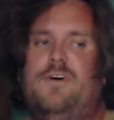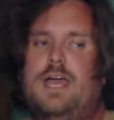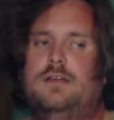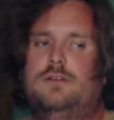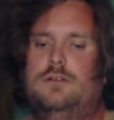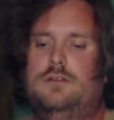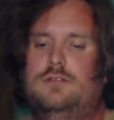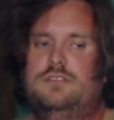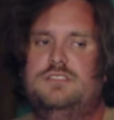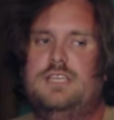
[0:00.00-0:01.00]
Final
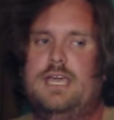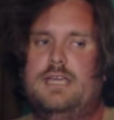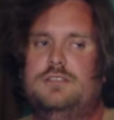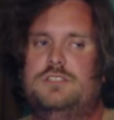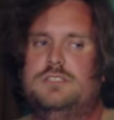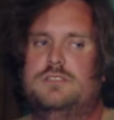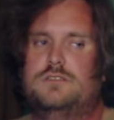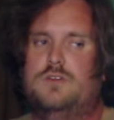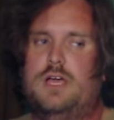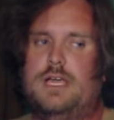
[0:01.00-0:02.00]
set. Jesus
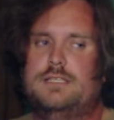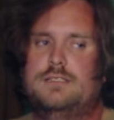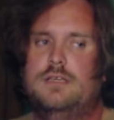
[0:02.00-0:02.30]
Christ.